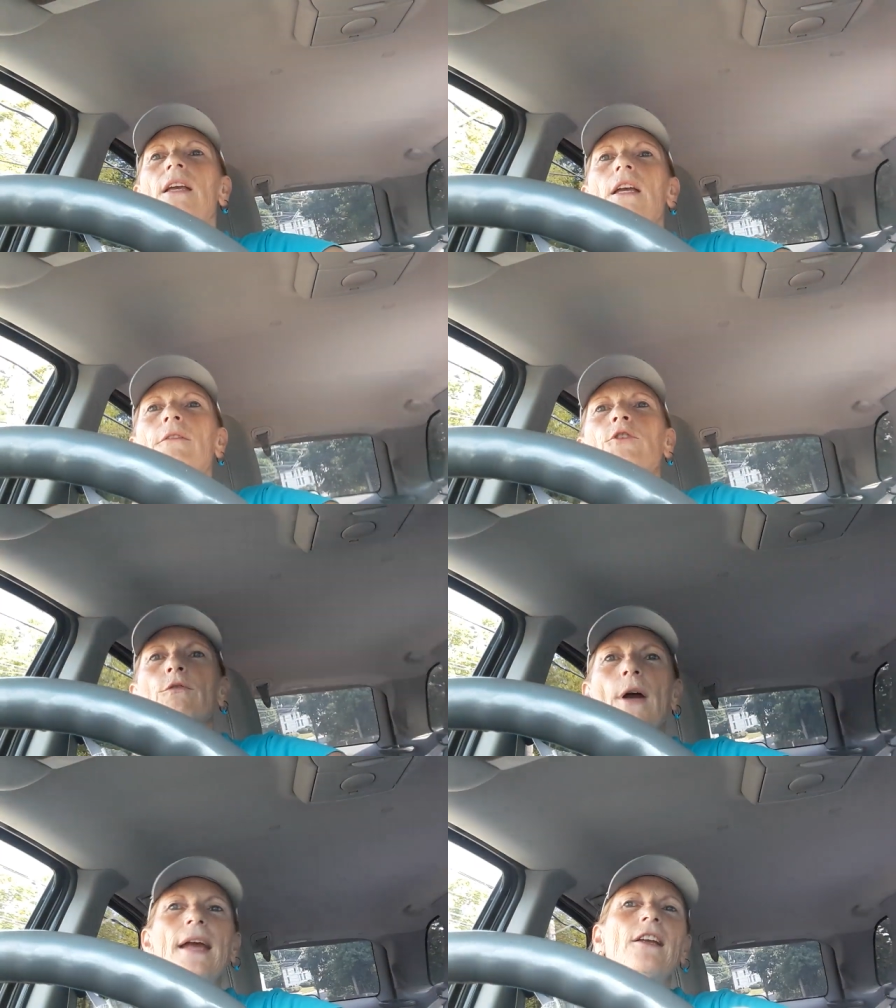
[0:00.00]
If you're
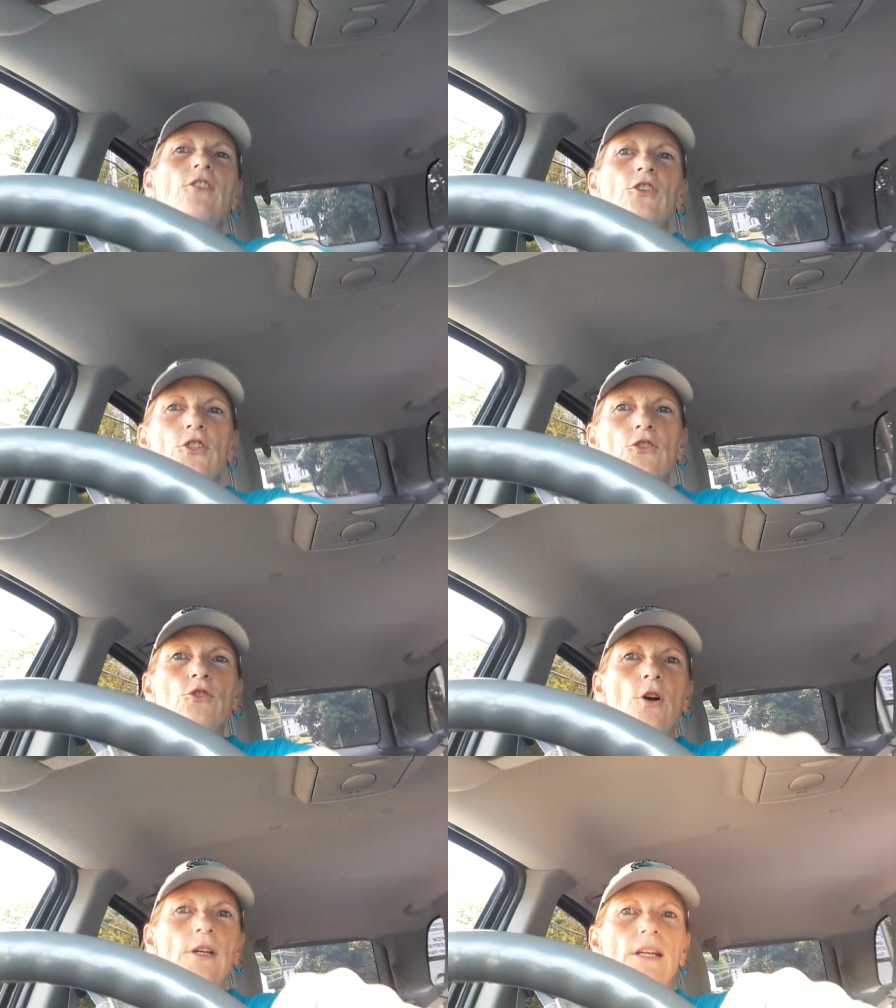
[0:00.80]
regular, your
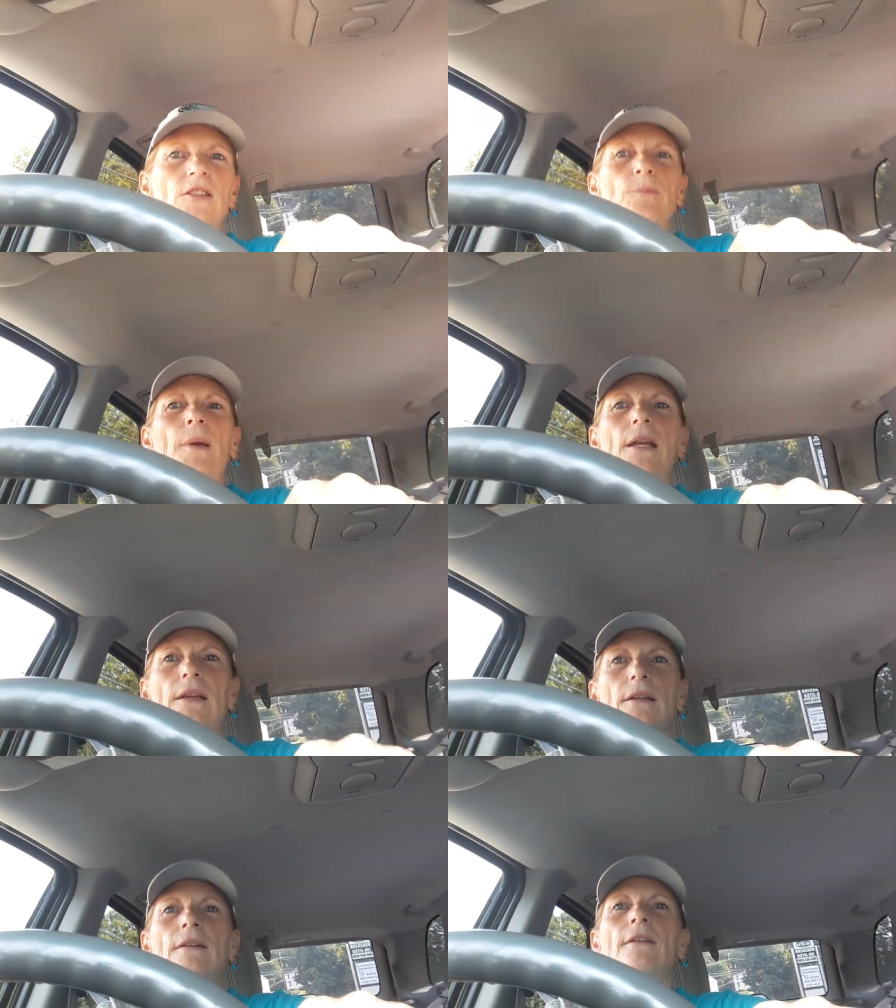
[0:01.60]
dog gets
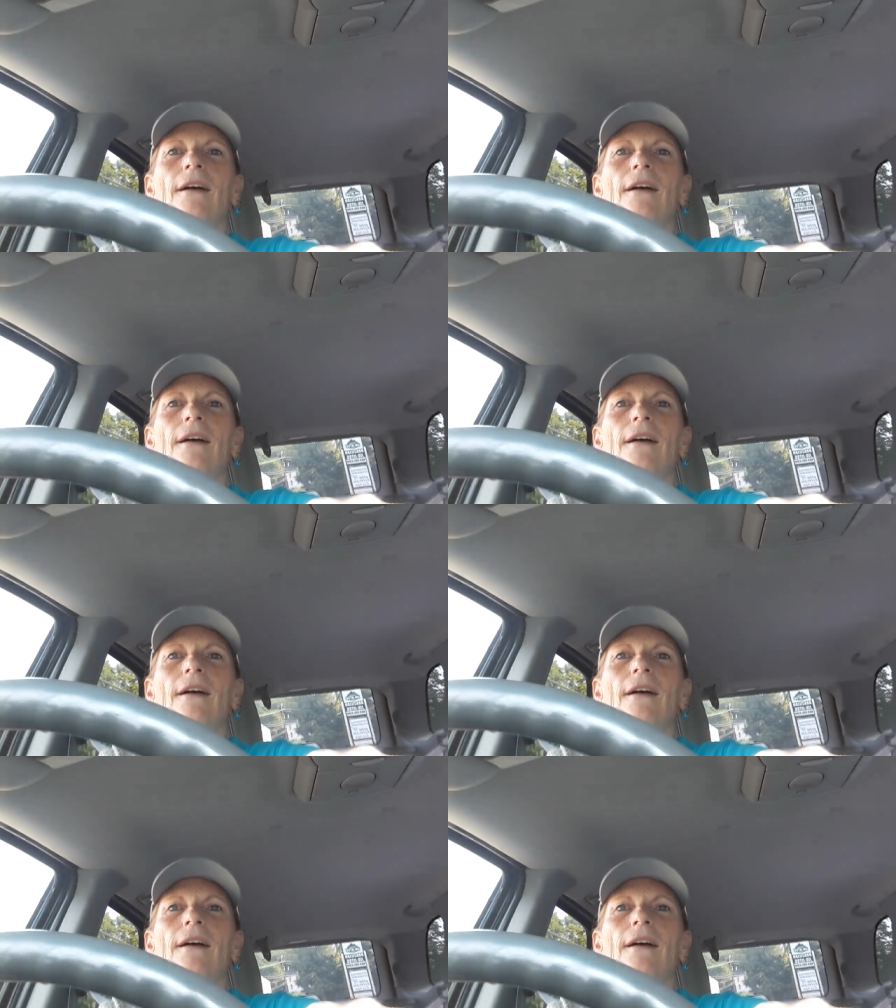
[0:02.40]
bacon.